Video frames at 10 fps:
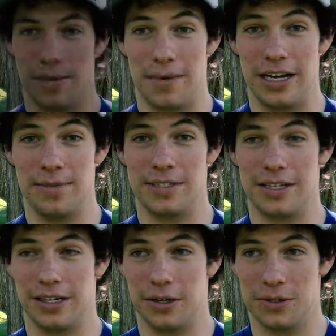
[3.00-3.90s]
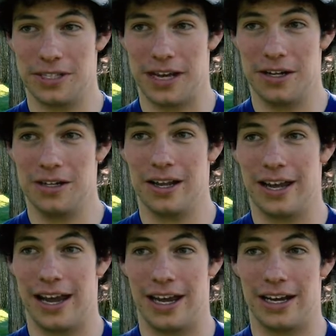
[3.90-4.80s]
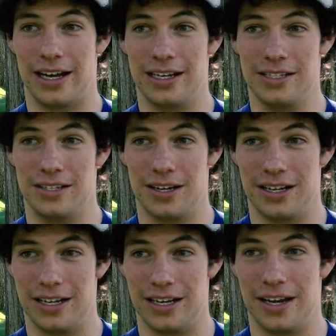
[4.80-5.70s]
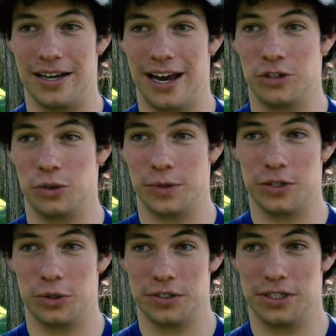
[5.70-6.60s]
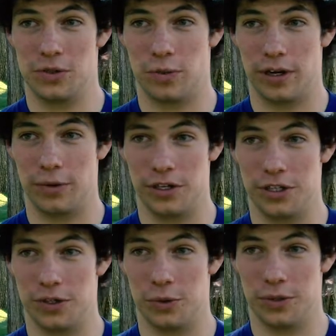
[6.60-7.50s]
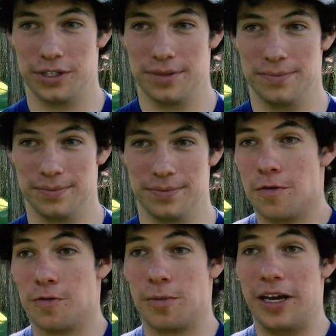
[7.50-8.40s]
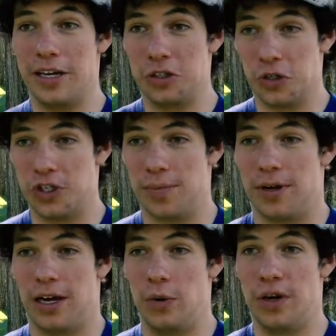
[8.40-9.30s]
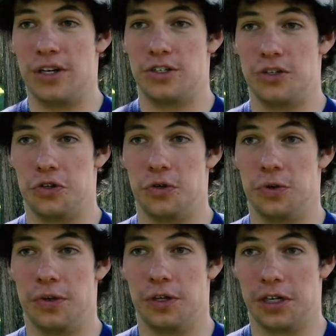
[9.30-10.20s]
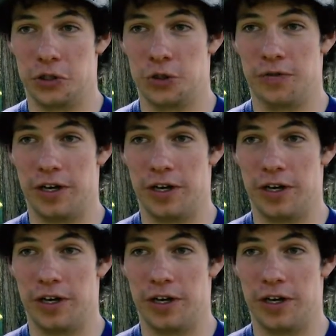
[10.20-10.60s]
My name is Nick Kozel, and I studied natural resources, recreation, and tourism. For my internship, I went to the country of